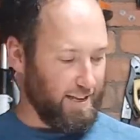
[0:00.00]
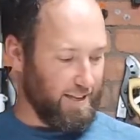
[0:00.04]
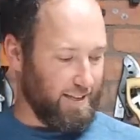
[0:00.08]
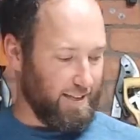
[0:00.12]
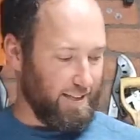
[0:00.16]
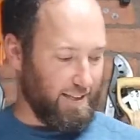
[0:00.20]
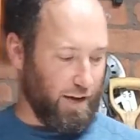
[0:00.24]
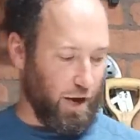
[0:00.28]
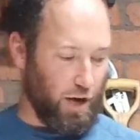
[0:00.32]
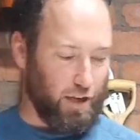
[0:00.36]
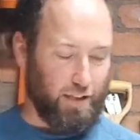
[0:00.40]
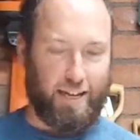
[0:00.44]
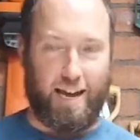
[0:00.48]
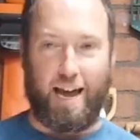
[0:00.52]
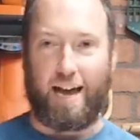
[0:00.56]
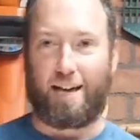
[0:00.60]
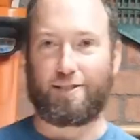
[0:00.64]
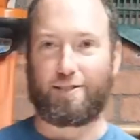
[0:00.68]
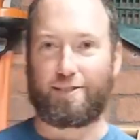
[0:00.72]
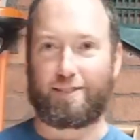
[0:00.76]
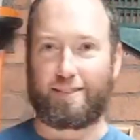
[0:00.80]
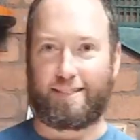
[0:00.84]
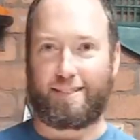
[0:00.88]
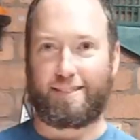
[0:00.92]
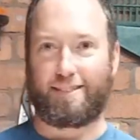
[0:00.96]
The only
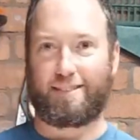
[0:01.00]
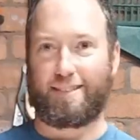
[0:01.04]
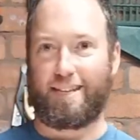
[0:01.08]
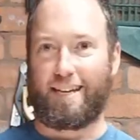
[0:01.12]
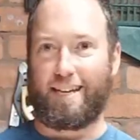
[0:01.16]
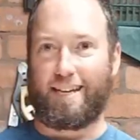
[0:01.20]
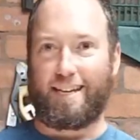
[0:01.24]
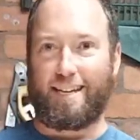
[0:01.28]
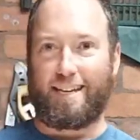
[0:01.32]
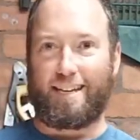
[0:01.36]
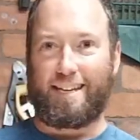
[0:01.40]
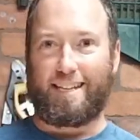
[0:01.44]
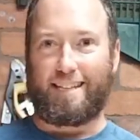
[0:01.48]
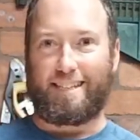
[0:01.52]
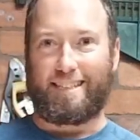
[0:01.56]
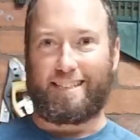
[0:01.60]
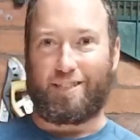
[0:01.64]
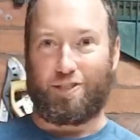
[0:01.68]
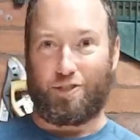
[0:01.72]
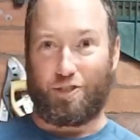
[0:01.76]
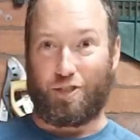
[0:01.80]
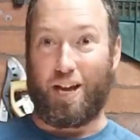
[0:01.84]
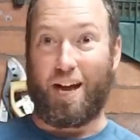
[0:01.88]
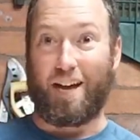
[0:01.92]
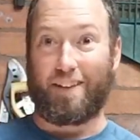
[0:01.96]
hassle is to
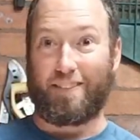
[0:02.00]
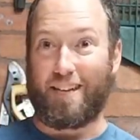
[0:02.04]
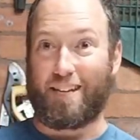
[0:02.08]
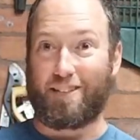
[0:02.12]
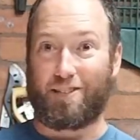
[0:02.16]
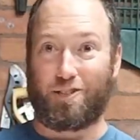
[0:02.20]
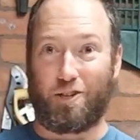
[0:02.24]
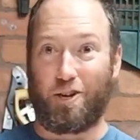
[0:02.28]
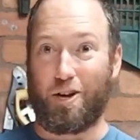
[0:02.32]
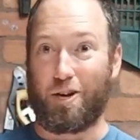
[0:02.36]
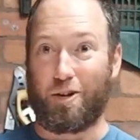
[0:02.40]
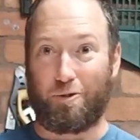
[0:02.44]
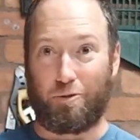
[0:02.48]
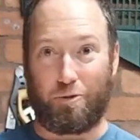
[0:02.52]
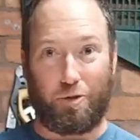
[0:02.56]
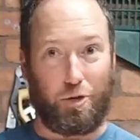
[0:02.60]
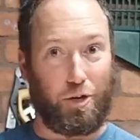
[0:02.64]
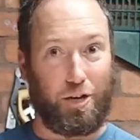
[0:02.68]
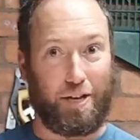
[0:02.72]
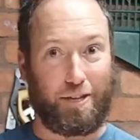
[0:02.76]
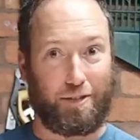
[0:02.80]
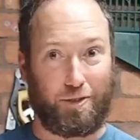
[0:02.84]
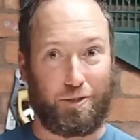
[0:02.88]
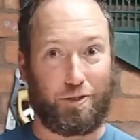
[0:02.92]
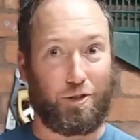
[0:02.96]
start that cycle. You
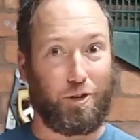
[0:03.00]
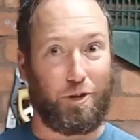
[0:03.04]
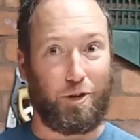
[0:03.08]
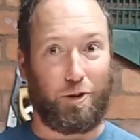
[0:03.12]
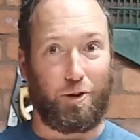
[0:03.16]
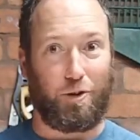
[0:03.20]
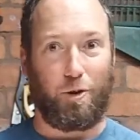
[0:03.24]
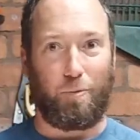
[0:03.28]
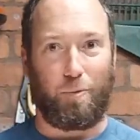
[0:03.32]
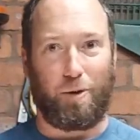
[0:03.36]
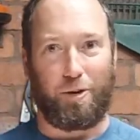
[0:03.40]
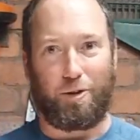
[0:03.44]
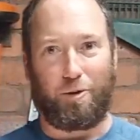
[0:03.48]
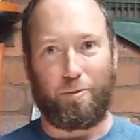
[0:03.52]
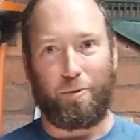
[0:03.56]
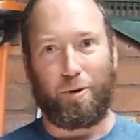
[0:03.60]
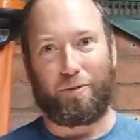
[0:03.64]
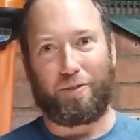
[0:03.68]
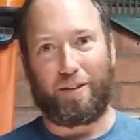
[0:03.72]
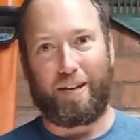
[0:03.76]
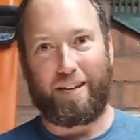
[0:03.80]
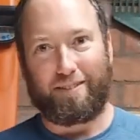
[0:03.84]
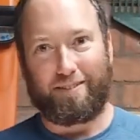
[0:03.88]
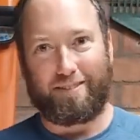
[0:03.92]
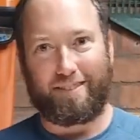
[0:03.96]
need to turn it on when you want
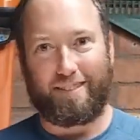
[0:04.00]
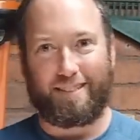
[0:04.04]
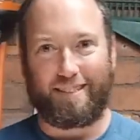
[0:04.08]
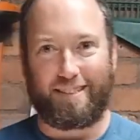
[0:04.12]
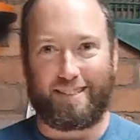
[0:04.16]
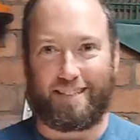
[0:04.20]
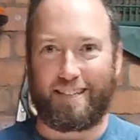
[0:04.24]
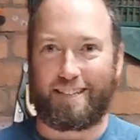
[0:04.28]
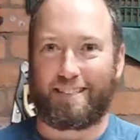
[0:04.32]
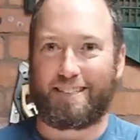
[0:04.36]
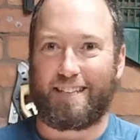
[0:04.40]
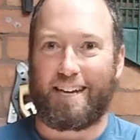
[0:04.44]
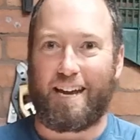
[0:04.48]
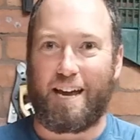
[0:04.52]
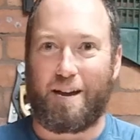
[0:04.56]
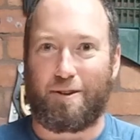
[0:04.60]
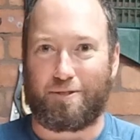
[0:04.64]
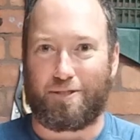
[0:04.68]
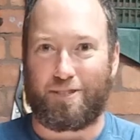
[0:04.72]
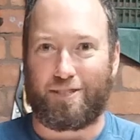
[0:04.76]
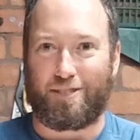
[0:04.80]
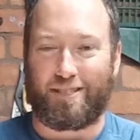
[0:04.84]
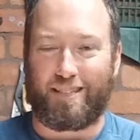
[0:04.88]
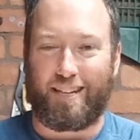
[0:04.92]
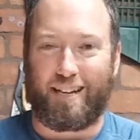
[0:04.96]
that 16
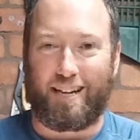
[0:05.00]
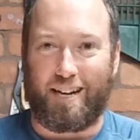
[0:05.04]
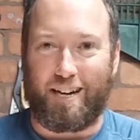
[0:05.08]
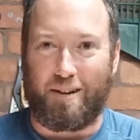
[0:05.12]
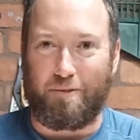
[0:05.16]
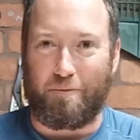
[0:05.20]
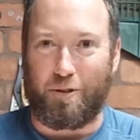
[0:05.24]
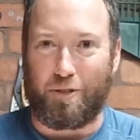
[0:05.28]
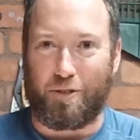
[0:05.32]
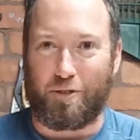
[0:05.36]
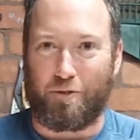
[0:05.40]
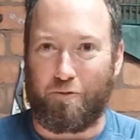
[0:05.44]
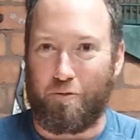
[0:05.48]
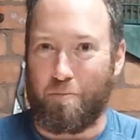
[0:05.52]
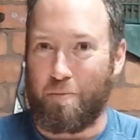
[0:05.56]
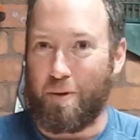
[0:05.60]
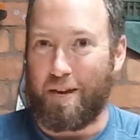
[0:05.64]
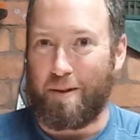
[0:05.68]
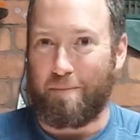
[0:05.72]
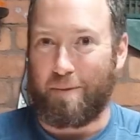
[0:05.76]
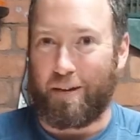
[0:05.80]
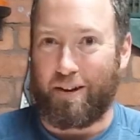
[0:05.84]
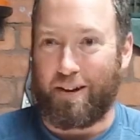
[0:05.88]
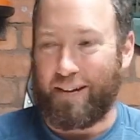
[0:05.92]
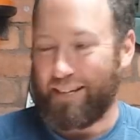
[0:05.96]
hours to start, which for me
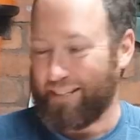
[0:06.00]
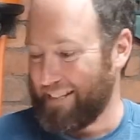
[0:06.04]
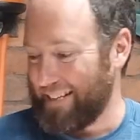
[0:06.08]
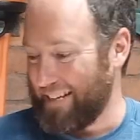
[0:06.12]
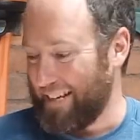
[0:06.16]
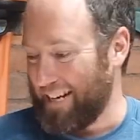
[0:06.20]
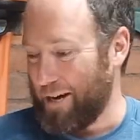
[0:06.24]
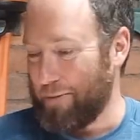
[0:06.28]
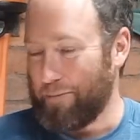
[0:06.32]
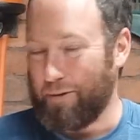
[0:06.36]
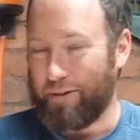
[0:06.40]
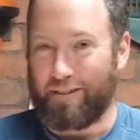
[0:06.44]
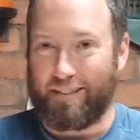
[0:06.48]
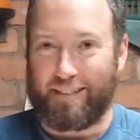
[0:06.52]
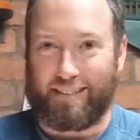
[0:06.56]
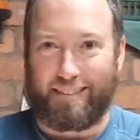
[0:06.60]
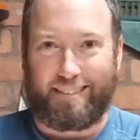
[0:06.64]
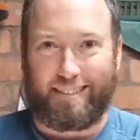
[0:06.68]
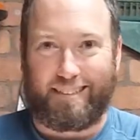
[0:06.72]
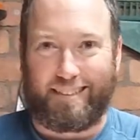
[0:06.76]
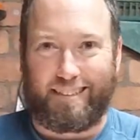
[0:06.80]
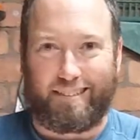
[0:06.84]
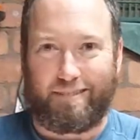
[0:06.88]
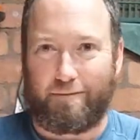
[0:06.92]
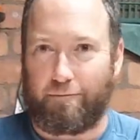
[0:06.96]
meant I had to get up at
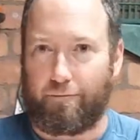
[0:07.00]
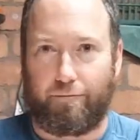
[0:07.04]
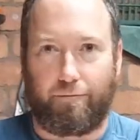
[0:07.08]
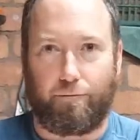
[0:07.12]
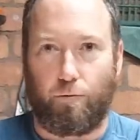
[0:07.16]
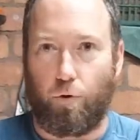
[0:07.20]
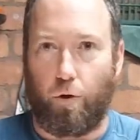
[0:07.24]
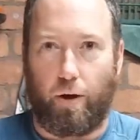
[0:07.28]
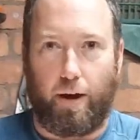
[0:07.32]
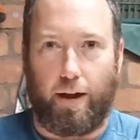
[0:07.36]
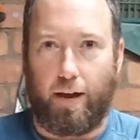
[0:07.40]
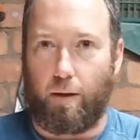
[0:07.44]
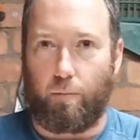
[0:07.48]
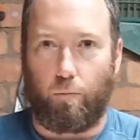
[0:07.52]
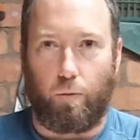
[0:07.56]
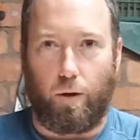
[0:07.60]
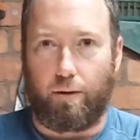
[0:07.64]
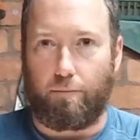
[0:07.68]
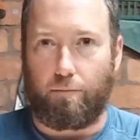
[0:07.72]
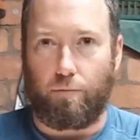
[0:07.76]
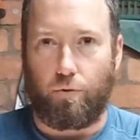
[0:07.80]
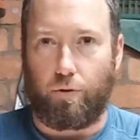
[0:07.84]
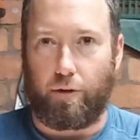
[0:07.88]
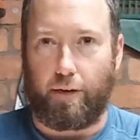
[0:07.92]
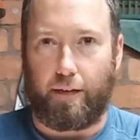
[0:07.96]
4 a.m.
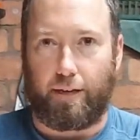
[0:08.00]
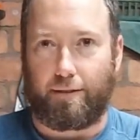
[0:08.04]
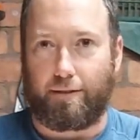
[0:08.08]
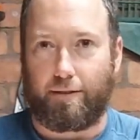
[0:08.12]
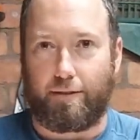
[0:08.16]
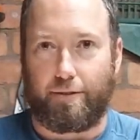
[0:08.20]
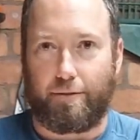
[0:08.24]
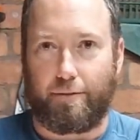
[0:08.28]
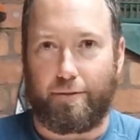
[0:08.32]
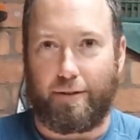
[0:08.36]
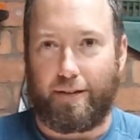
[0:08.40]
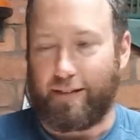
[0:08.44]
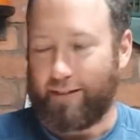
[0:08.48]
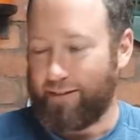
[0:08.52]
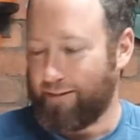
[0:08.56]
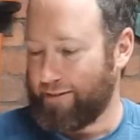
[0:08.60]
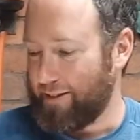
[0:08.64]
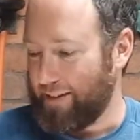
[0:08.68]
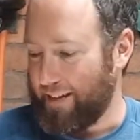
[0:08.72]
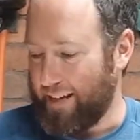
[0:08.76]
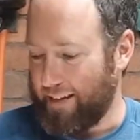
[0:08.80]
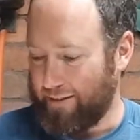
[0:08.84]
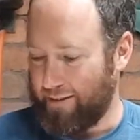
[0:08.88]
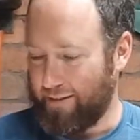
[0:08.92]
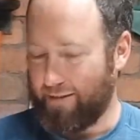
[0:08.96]
one morning to
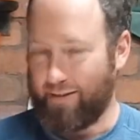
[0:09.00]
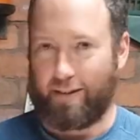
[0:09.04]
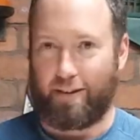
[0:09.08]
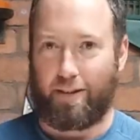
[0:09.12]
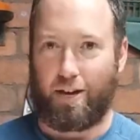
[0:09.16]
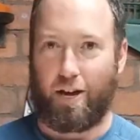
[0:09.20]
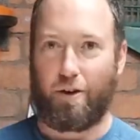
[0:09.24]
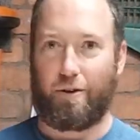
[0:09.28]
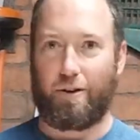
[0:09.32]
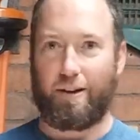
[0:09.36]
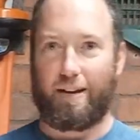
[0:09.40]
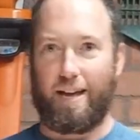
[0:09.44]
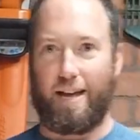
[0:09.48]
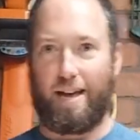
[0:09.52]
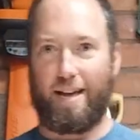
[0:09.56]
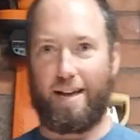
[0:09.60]
get the thing going.